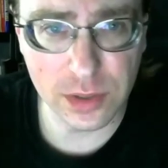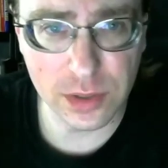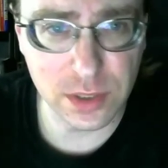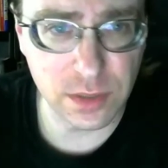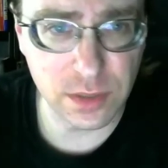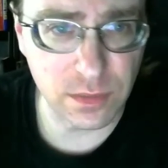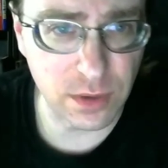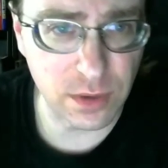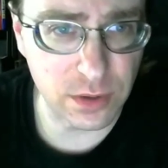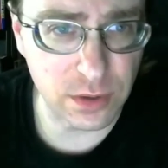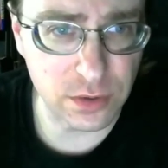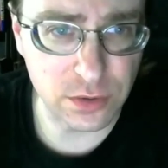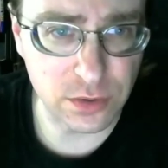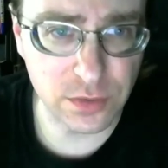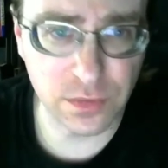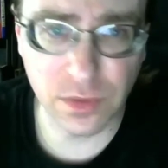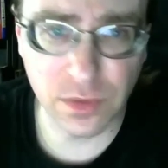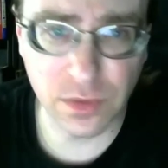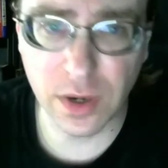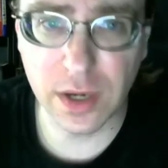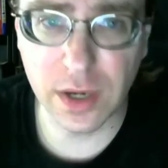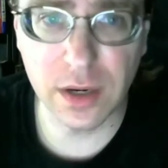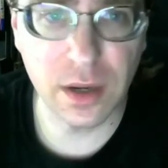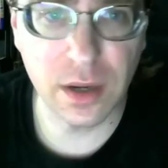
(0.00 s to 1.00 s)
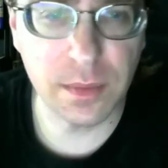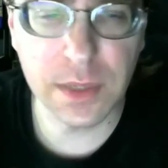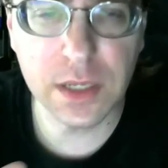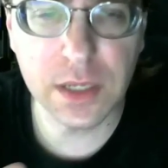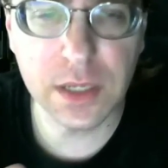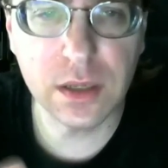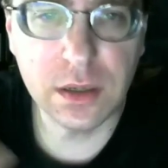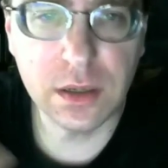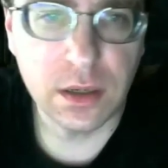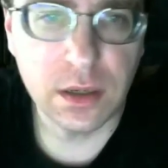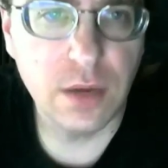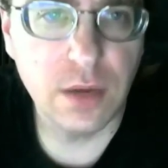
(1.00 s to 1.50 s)
Steve Rogers' friend. I mean,
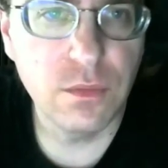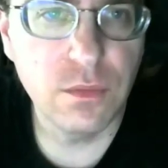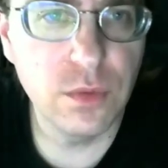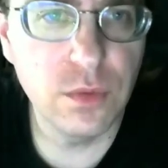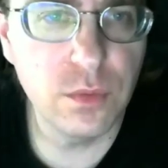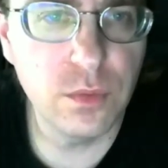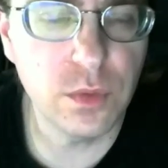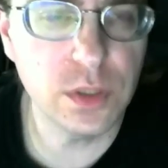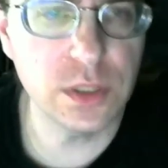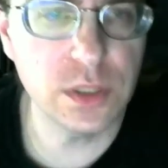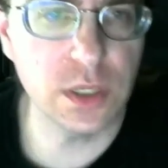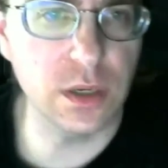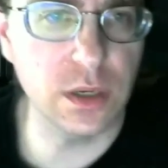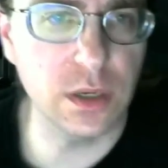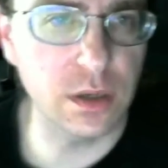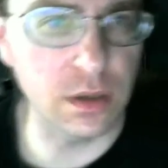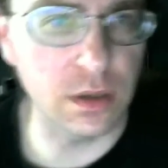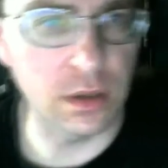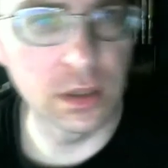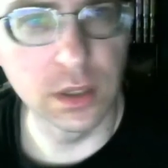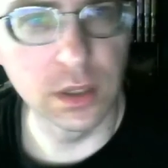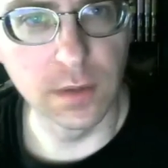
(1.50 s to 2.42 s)
like everyone's a,